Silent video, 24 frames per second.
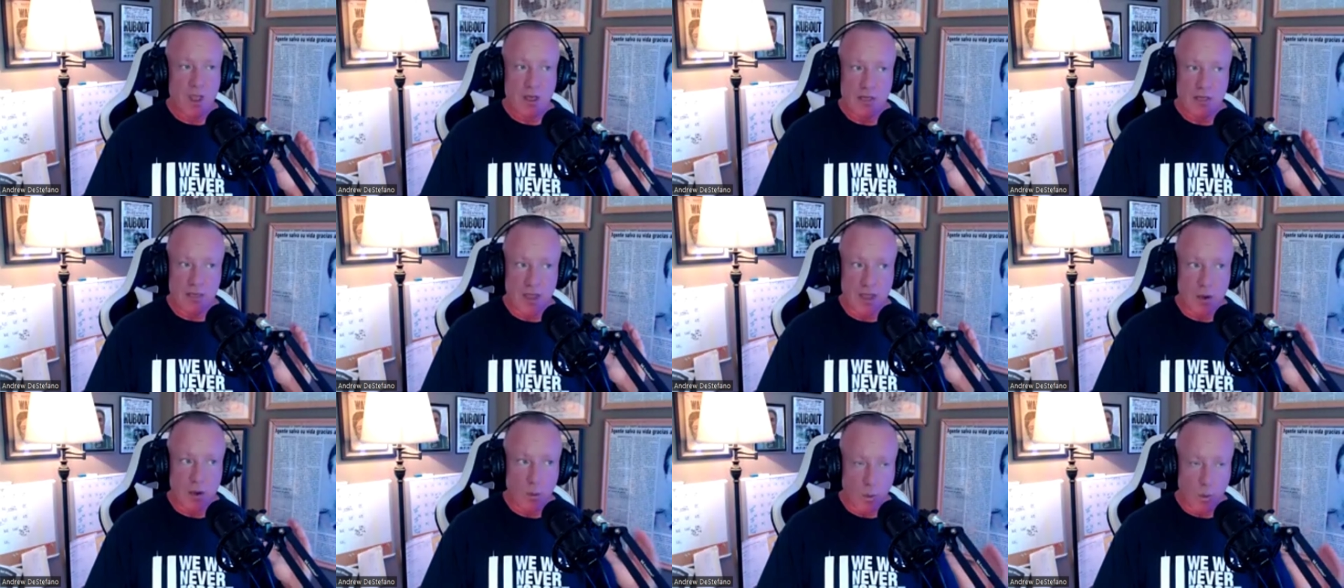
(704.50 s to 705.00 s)

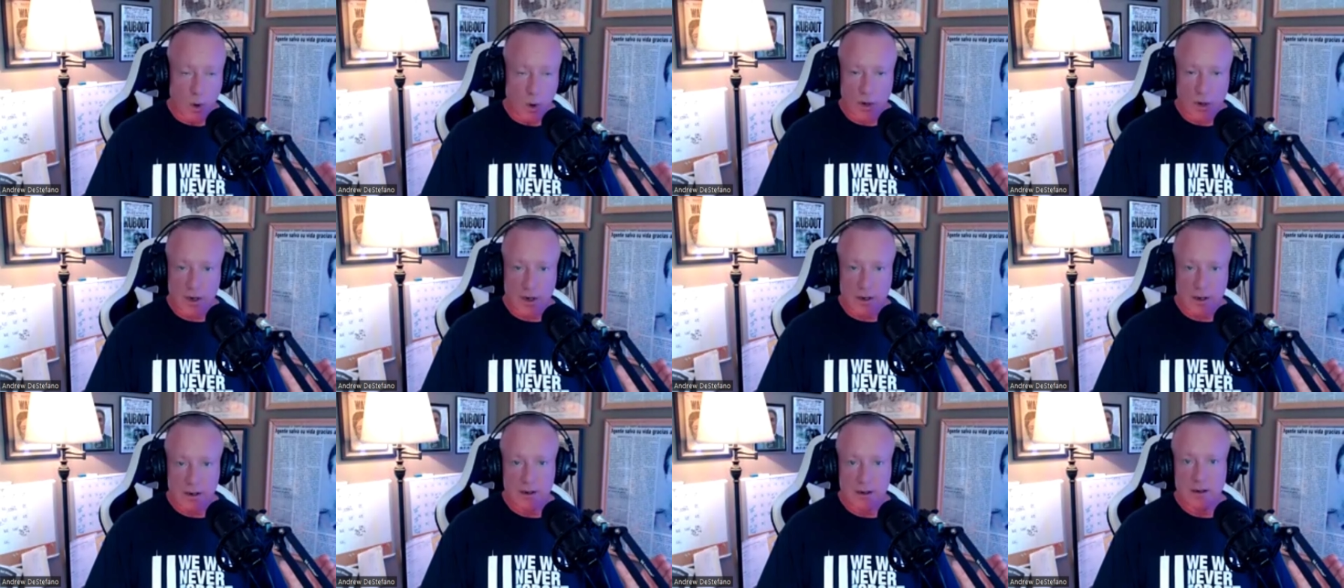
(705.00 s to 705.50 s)
they
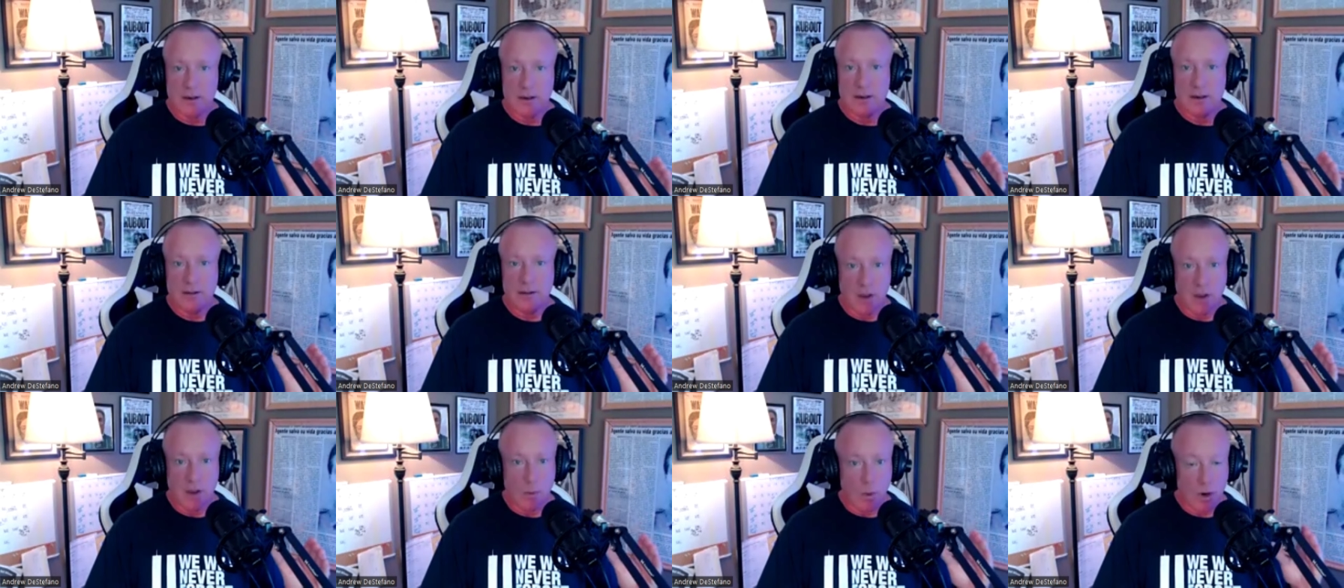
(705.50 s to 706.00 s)
work,
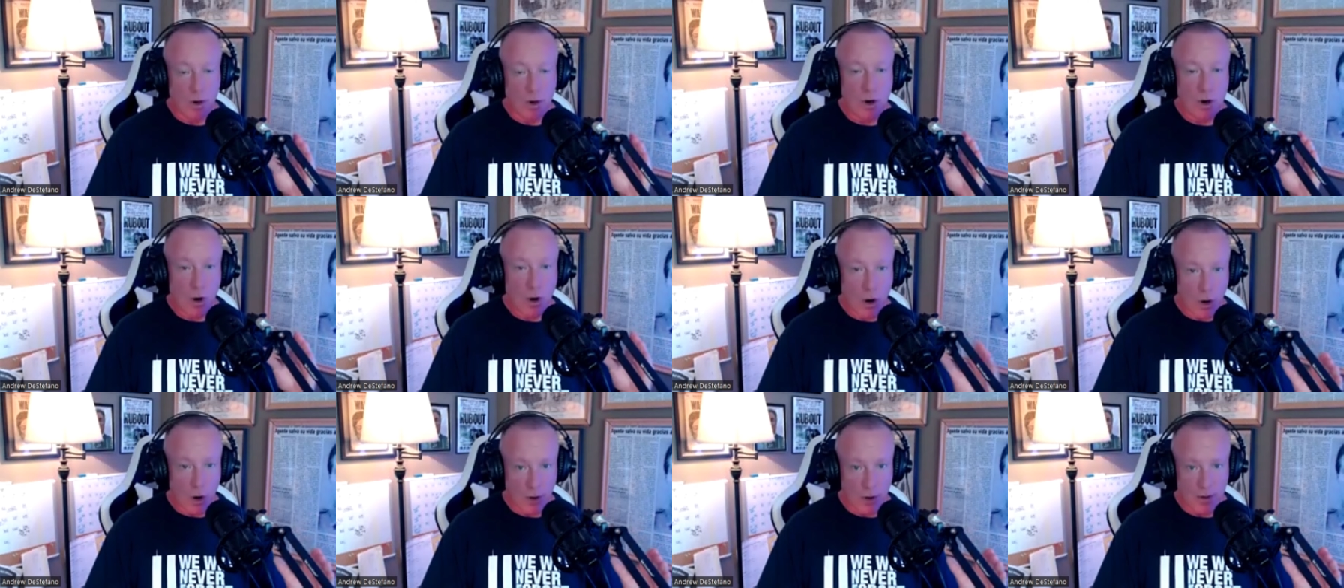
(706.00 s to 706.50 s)
they work
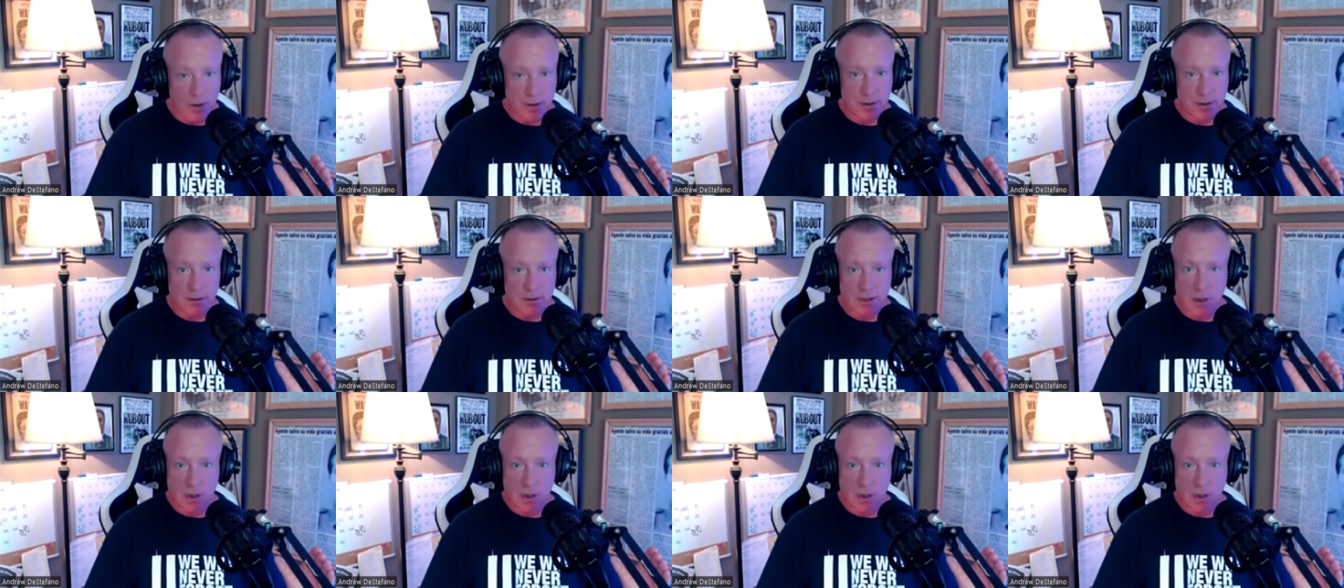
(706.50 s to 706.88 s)
hard,